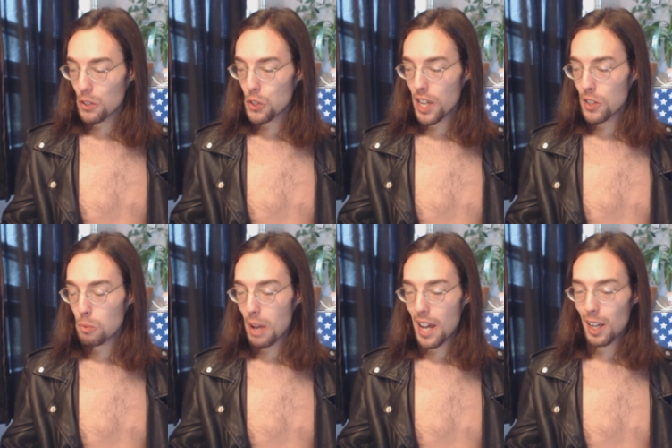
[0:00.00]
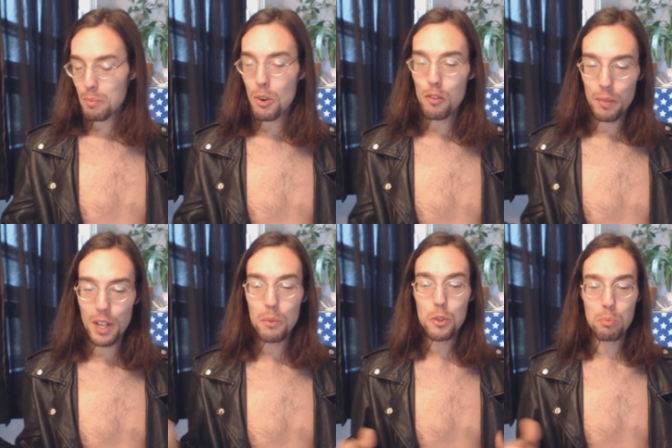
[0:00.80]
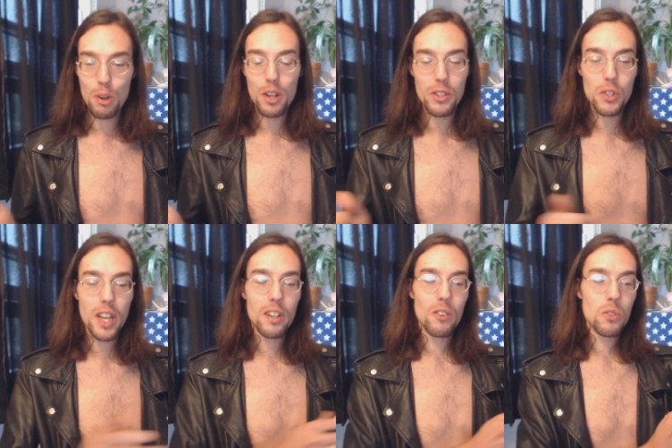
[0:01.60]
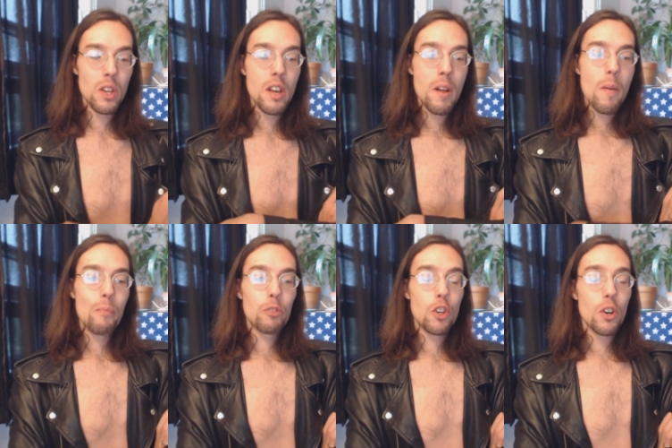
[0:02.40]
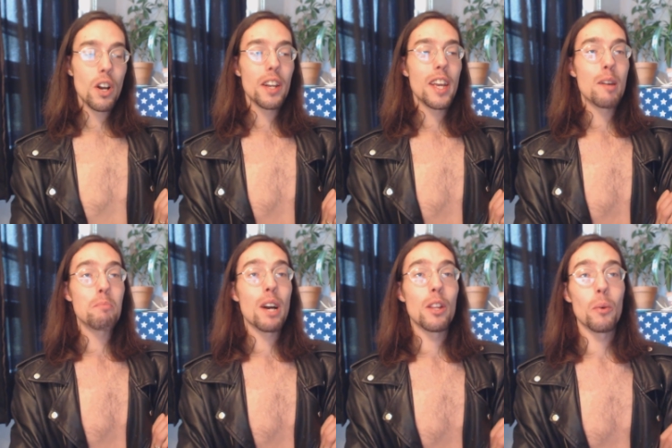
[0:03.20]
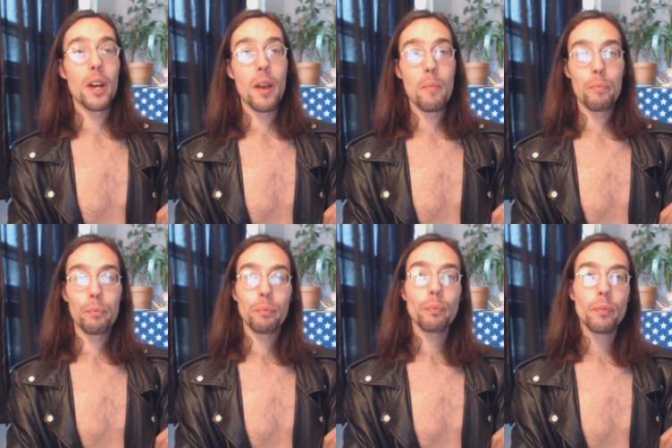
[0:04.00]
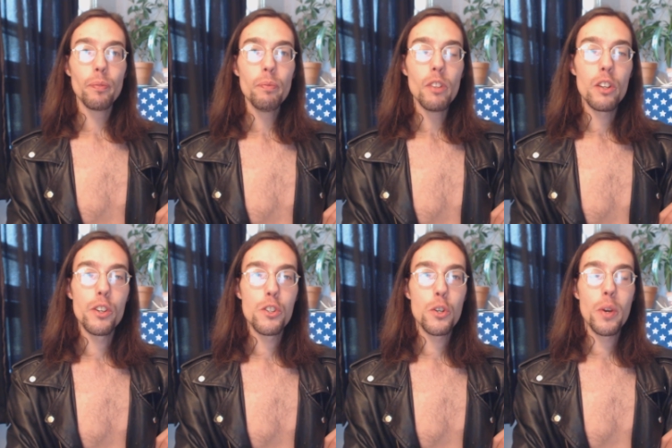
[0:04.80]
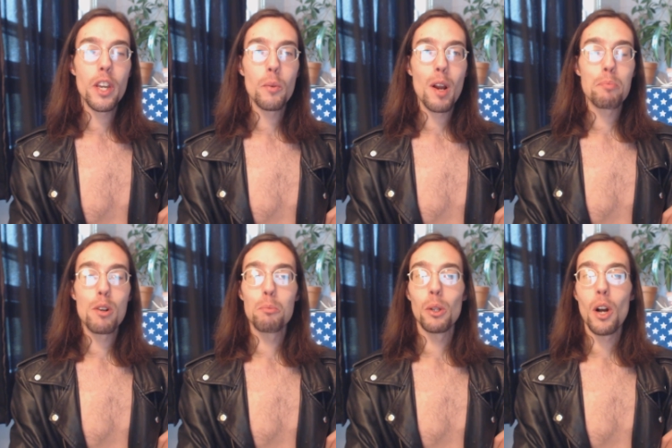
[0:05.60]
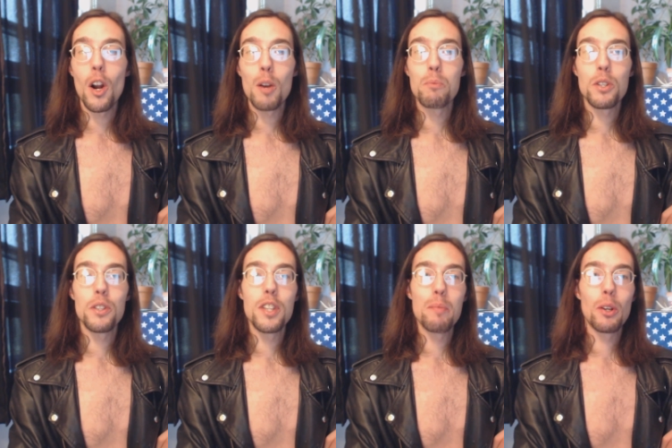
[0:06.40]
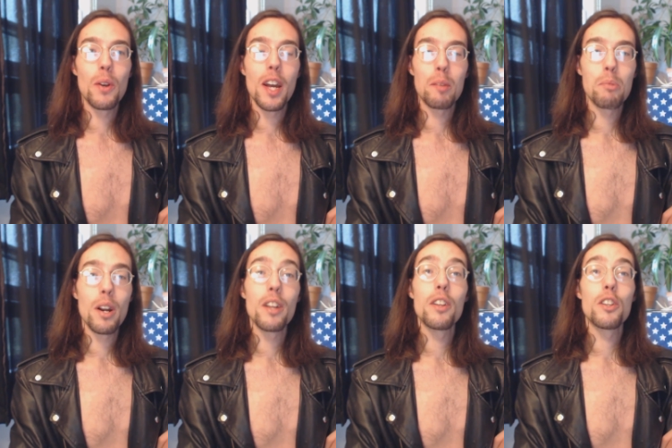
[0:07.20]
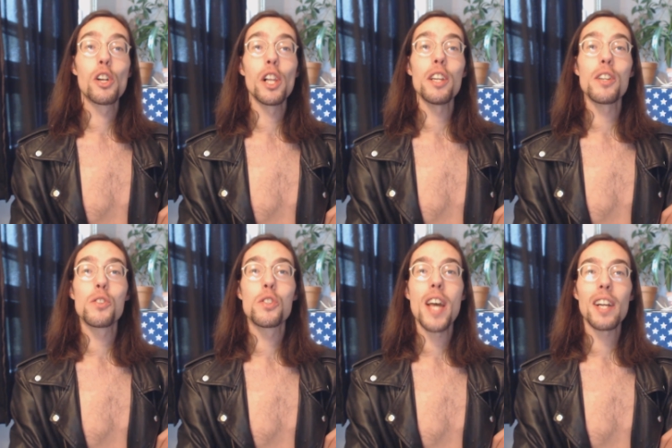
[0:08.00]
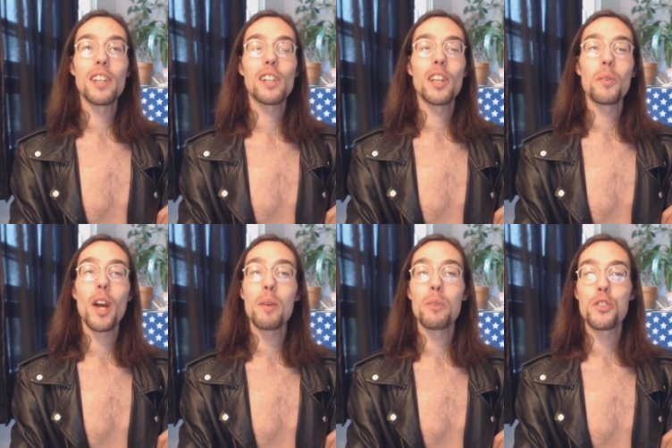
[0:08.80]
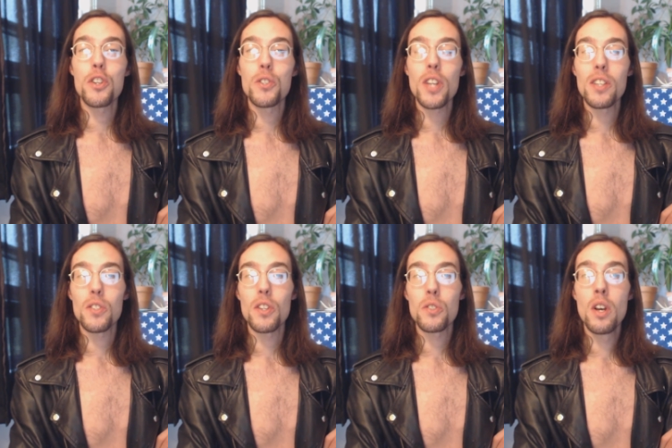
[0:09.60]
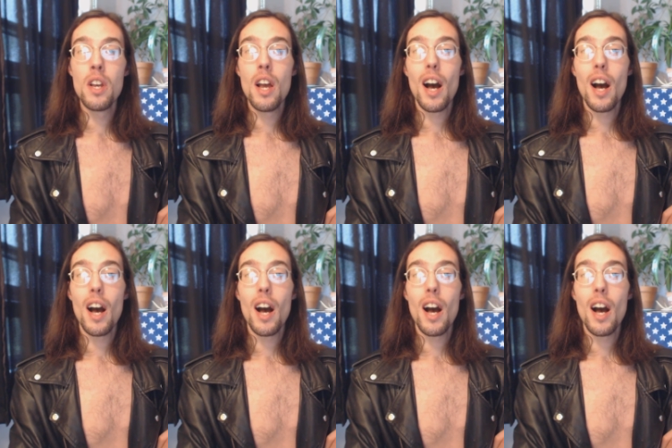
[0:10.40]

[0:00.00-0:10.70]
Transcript: of a schismatic movement, it was Bernie Sanders. Good on him, by the way you're doing irreparable harm to the Democratic Party. Clinton is technically right when she says this.